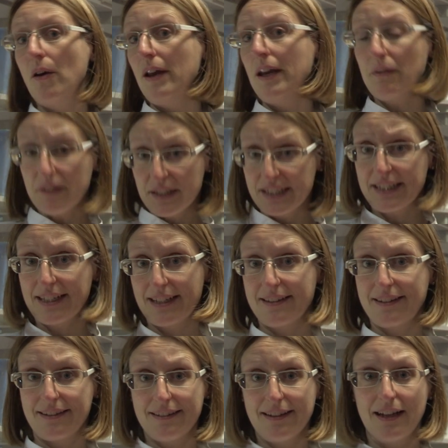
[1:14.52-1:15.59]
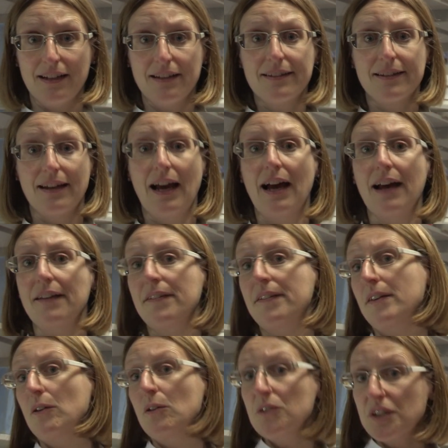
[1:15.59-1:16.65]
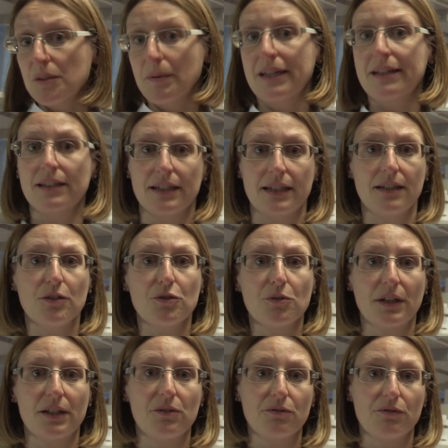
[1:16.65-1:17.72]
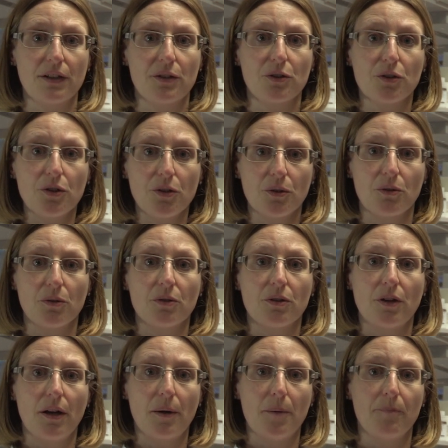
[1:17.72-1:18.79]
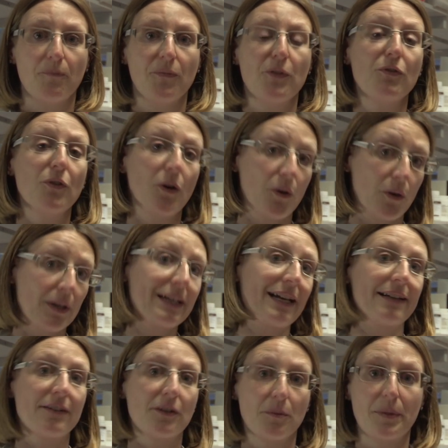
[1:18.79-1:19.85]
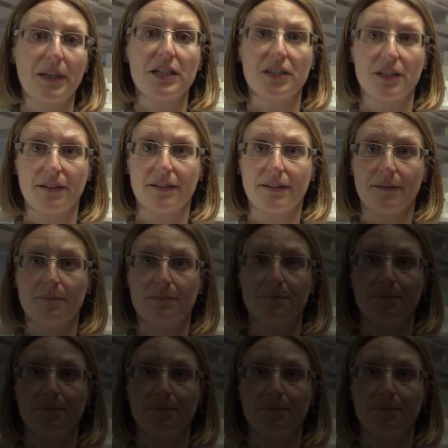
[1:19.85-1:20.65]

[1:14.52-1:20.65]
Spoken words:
eradicate these cells and ultimately try to find a cure for cancer patients.